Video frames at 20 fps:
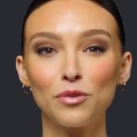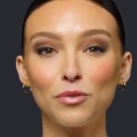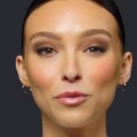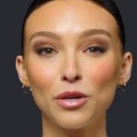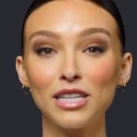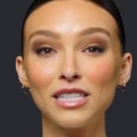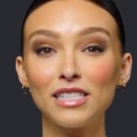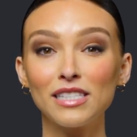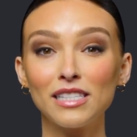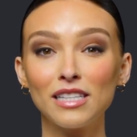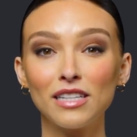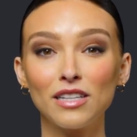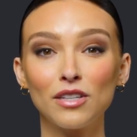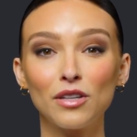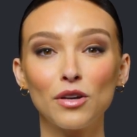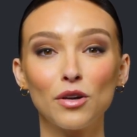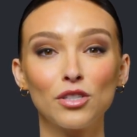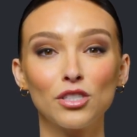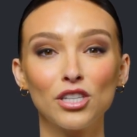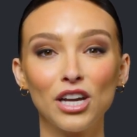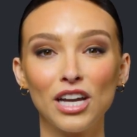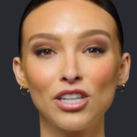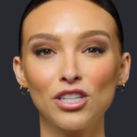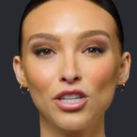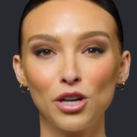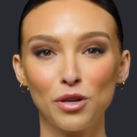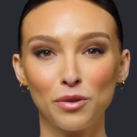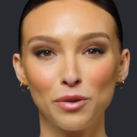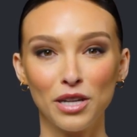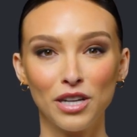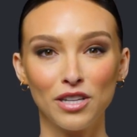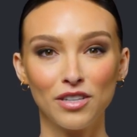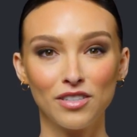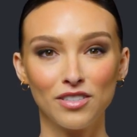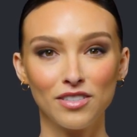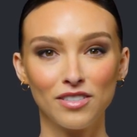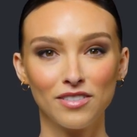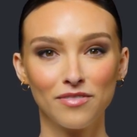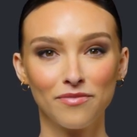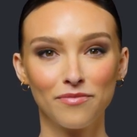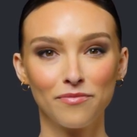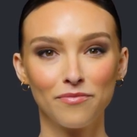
reskill or change careers,